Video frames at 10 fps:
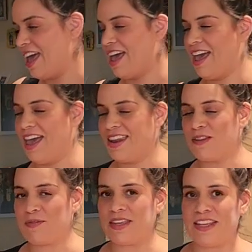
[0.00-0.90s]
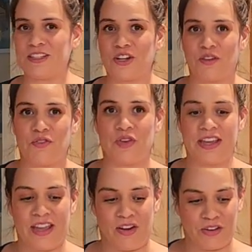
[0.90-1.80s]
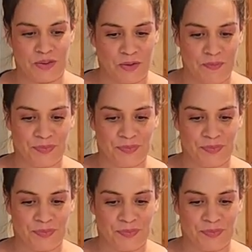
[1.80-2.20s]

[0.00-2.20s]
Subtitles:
And it'd be easier if you can get all your